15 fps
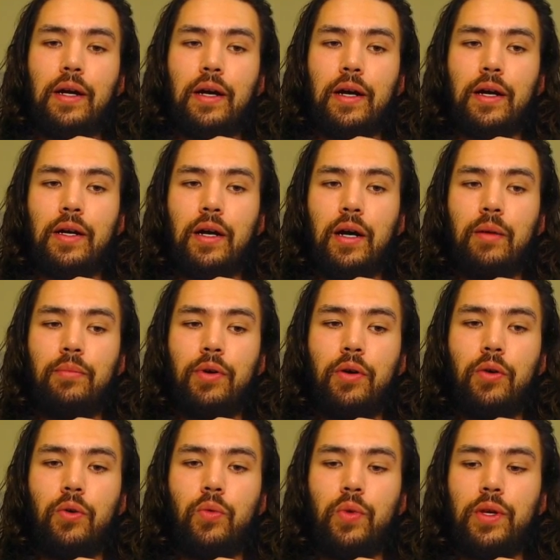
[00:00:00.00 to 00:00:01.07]

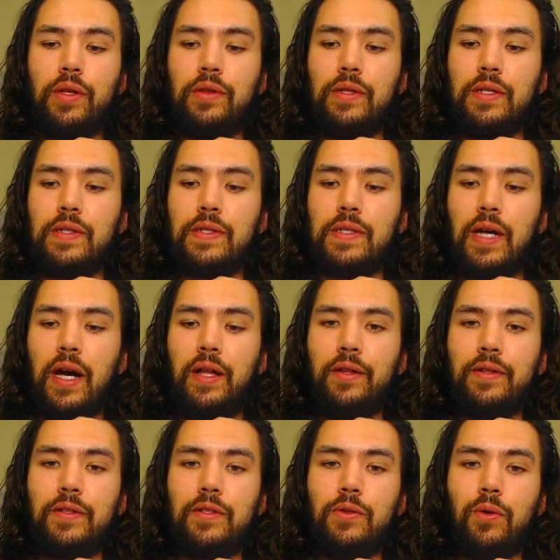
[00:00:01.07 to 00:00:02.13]
combo with the
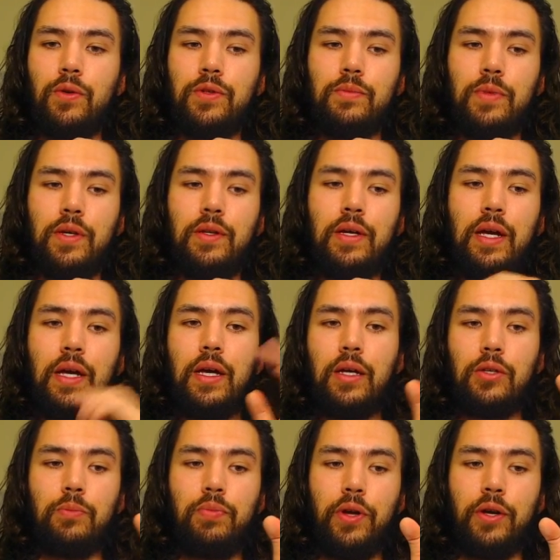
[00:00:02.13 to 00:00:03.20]
Silent Swordsman.
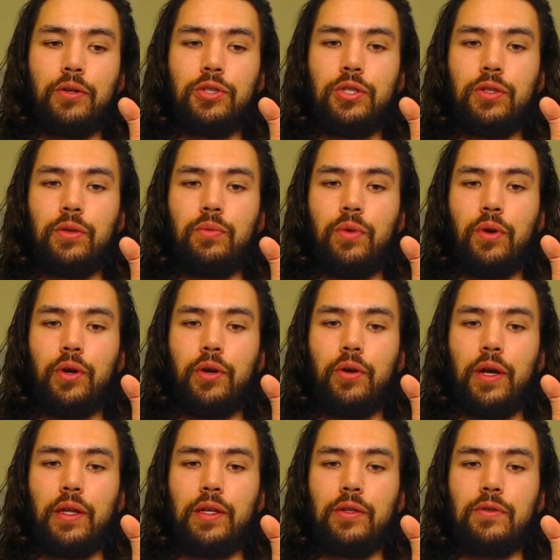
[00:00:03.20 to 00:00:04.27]
You play your Shield
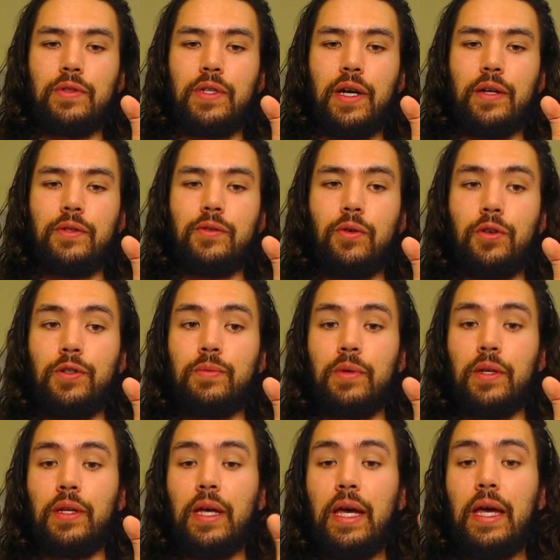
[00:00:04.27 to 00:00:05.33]
Warrior, and then your Silent
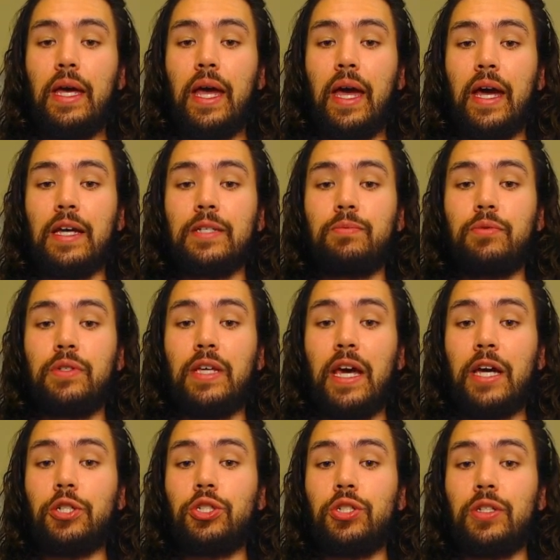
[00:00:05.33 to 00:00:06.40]
Swordsman has
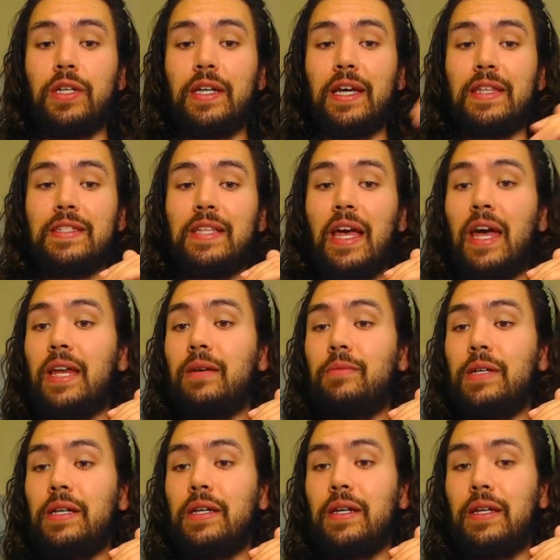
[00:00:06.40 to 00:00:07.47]
protection against
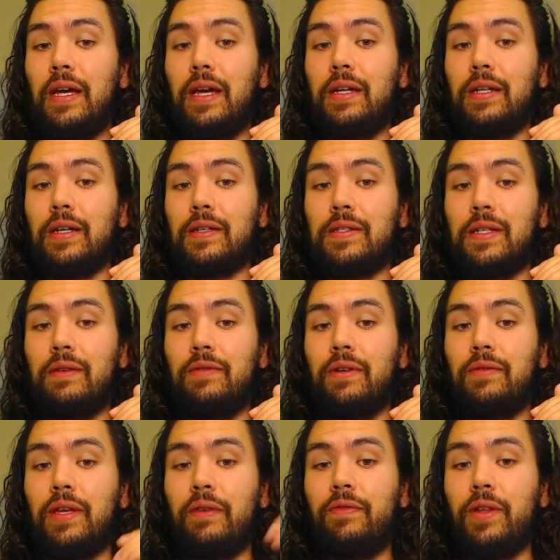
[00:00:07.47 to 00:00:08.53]
enemy Canadias. Even
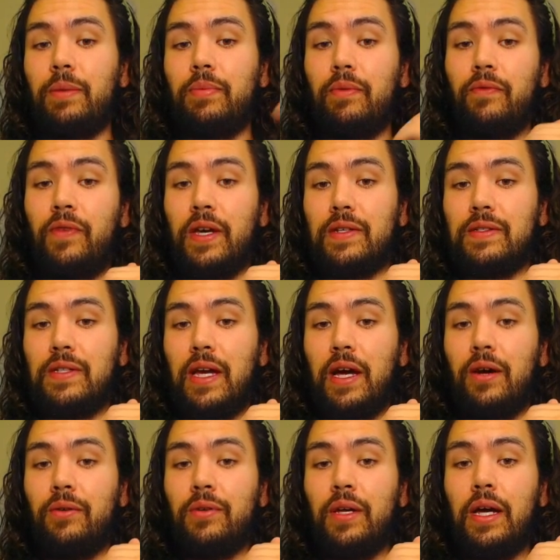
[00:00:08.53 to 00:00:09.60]
if they flip him face
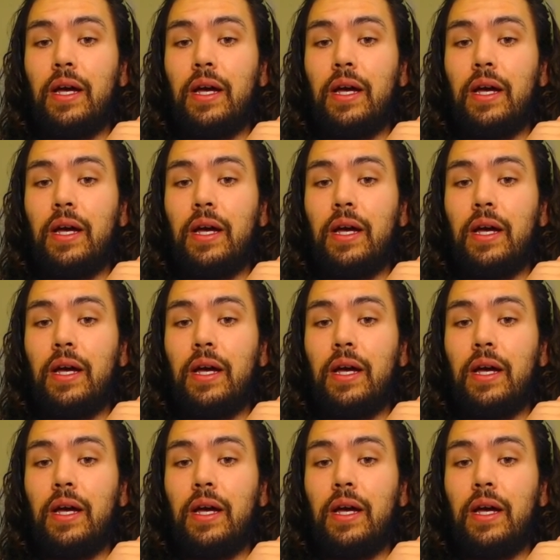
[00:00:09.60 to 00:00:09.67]
down,